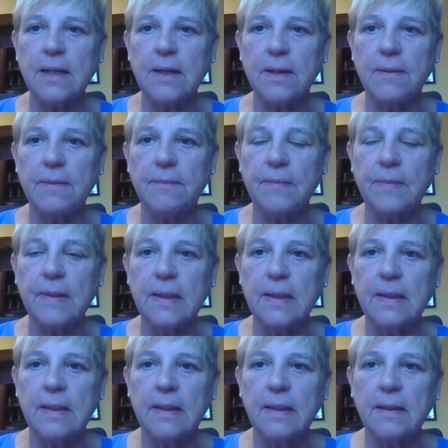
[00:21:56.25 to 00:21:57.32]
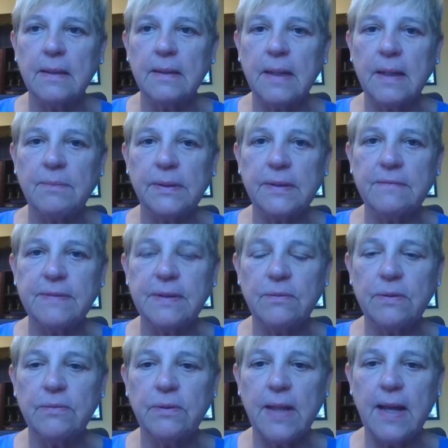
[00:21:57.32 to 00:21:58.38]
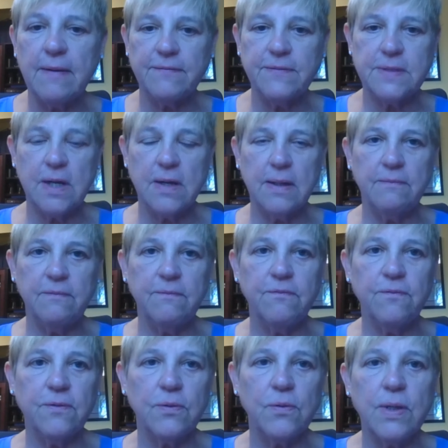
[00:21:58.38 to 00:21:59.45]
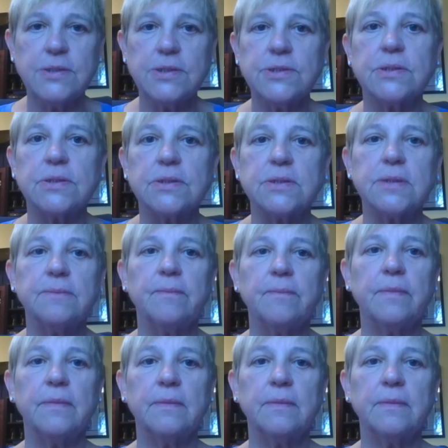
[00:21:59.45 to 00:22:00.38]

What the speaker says: I believe that we will have time for questions.